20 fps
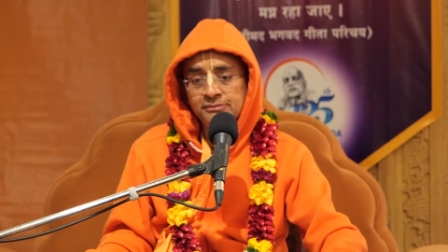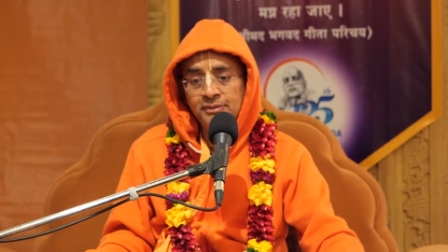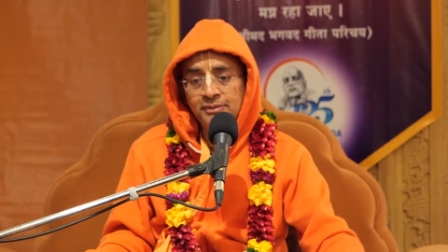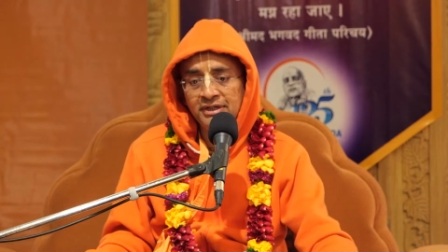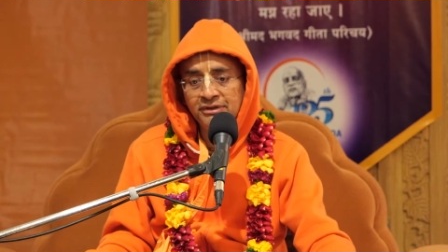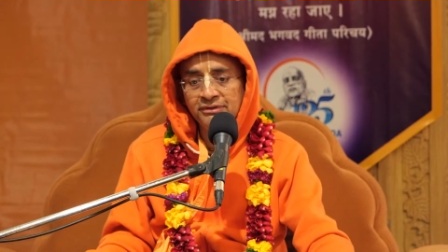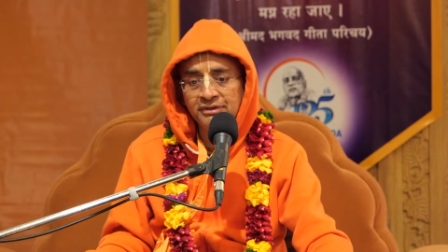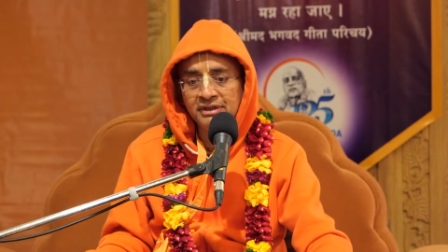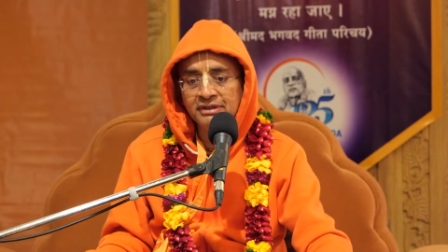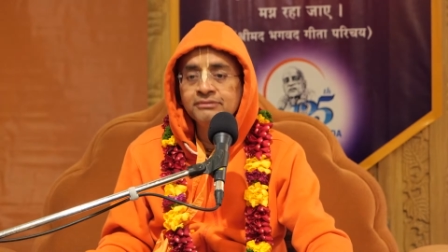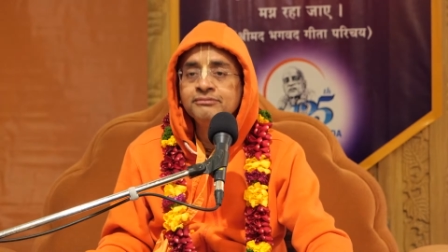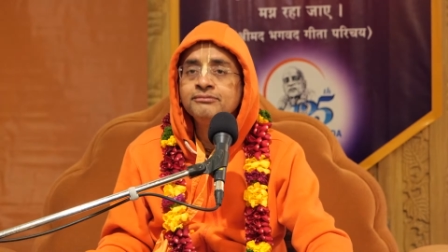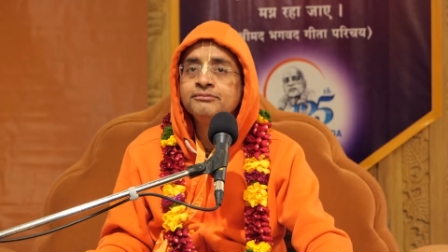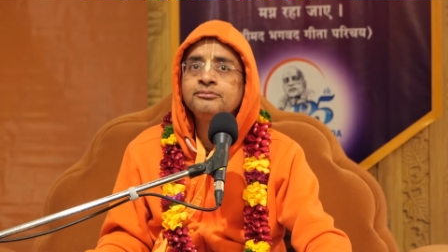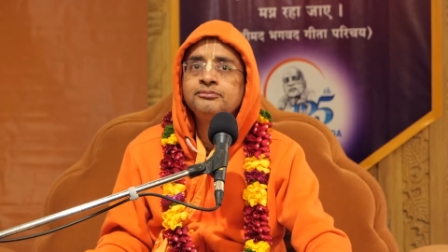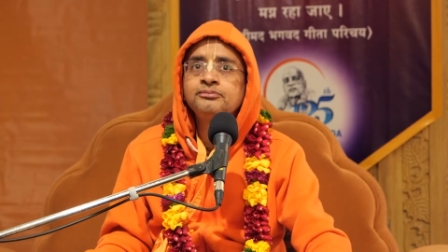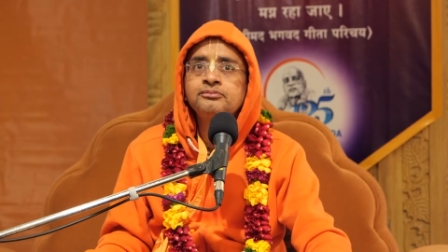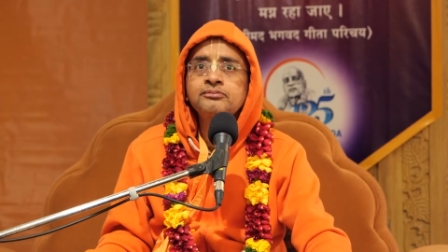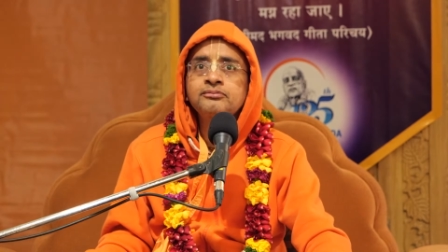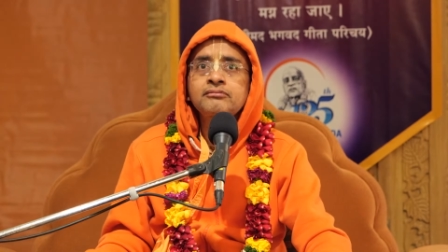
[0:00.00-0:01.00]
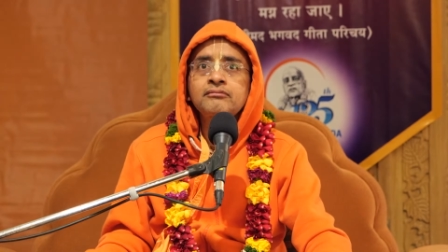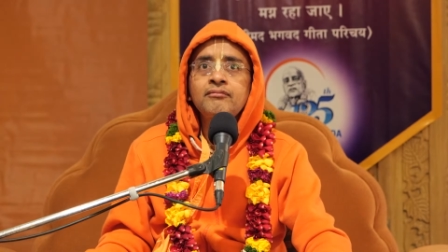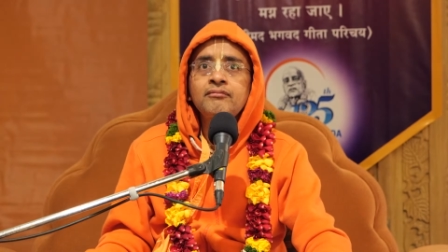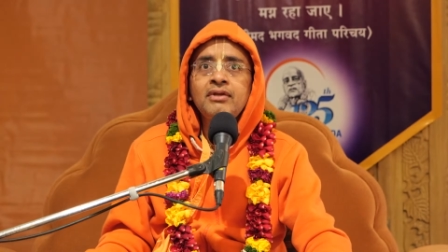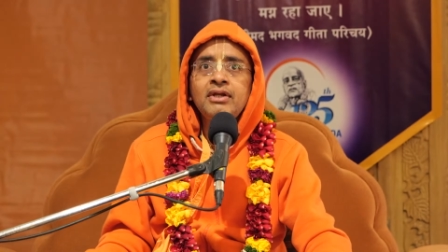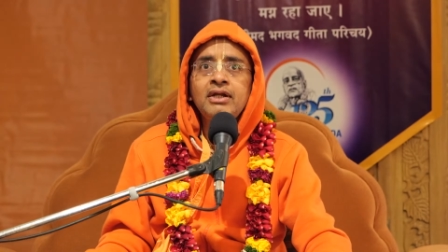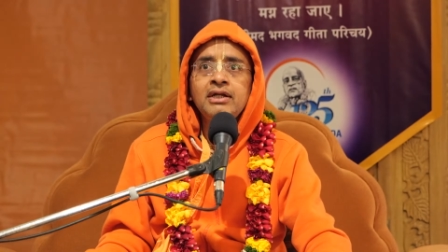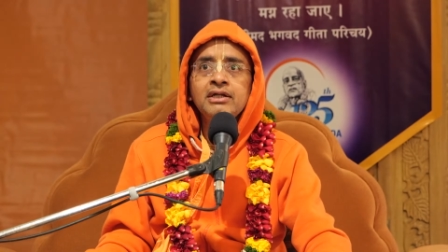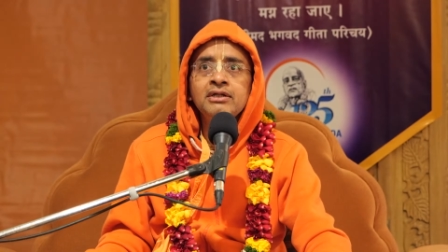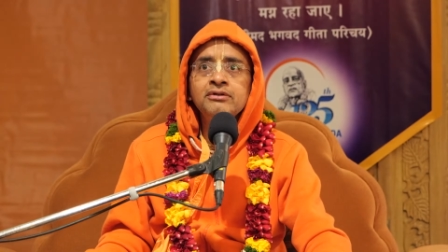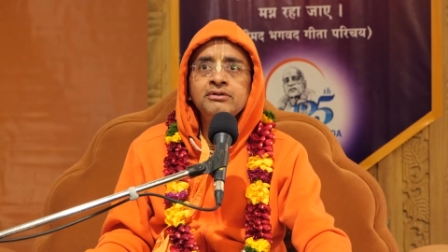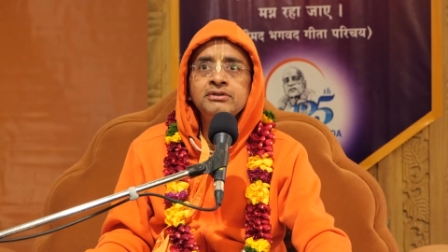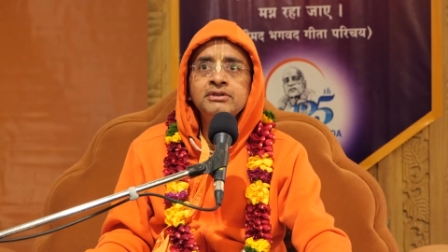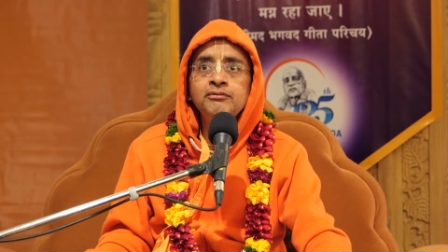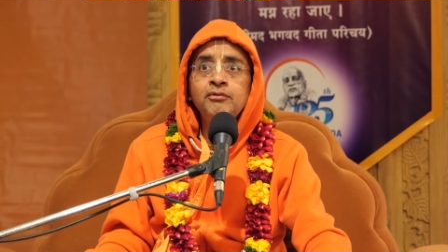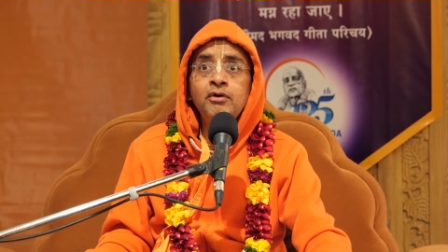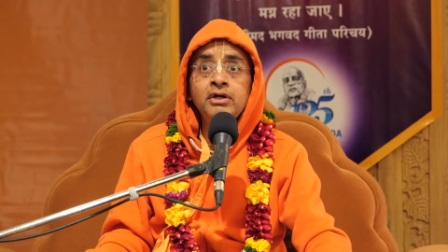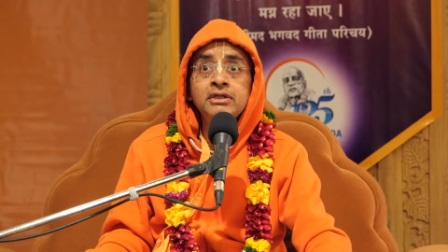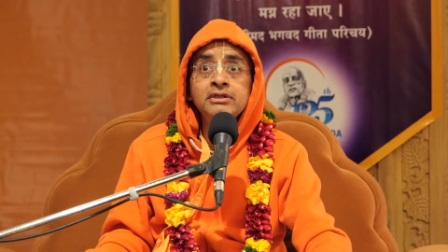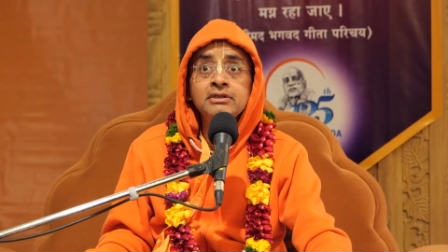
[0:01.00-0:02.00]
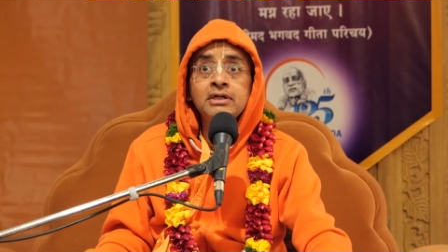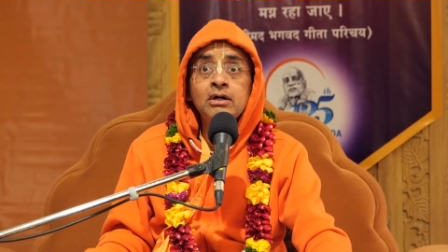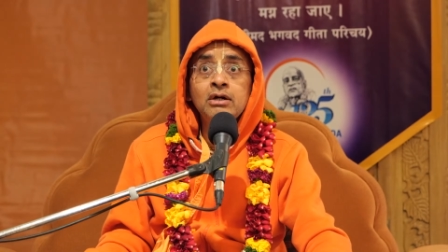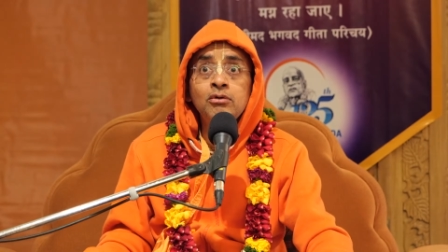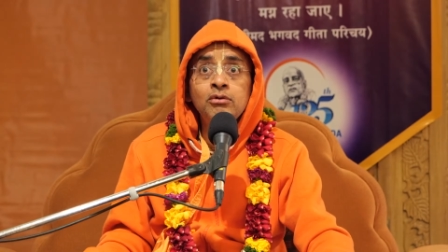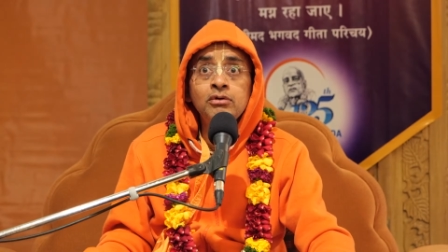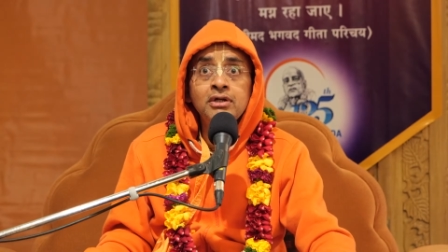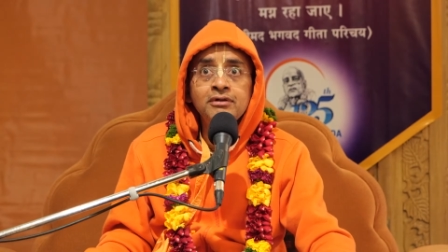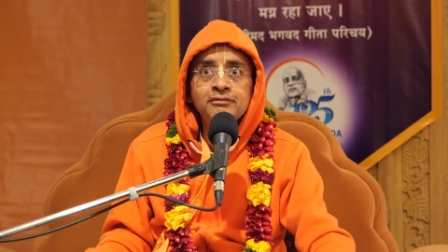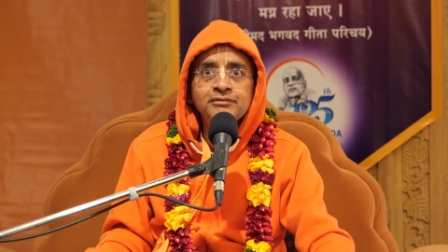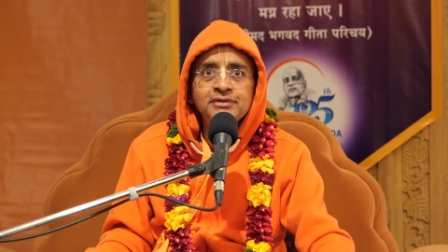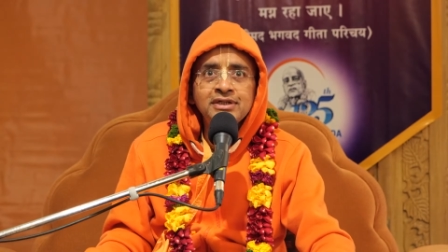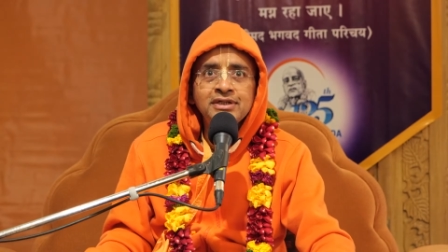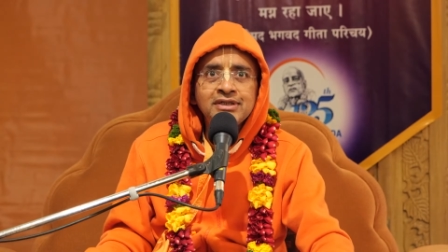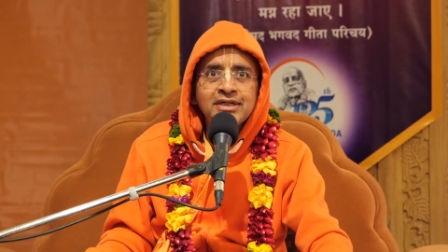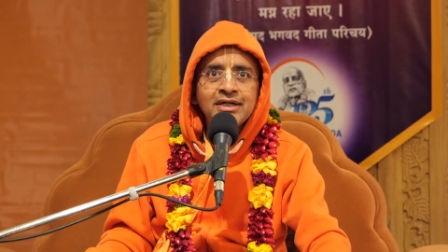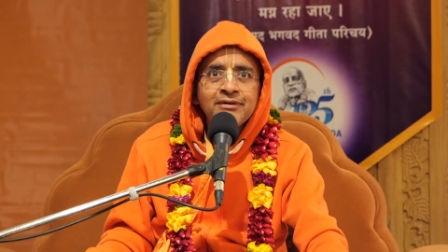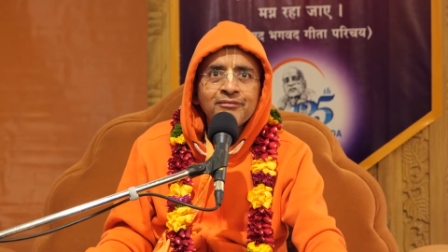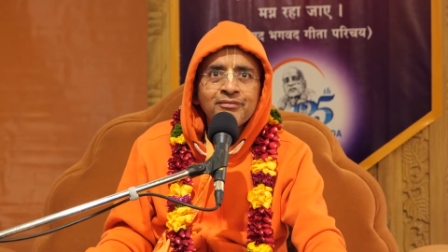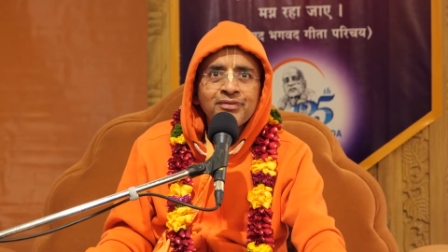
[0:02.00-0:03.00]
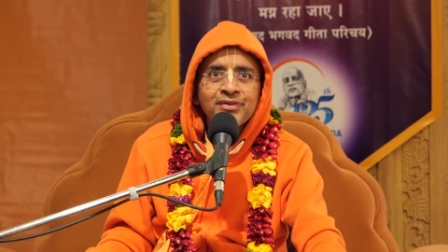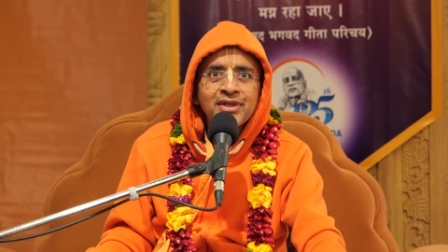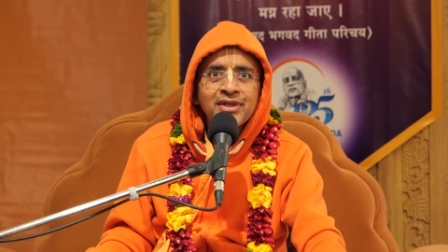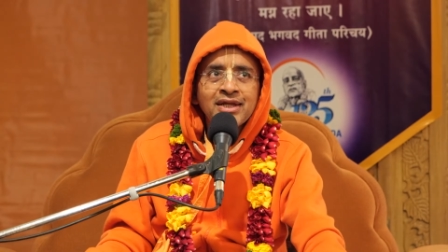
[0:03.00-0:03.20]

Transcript: explained to him, you see, what is the goal of Gita?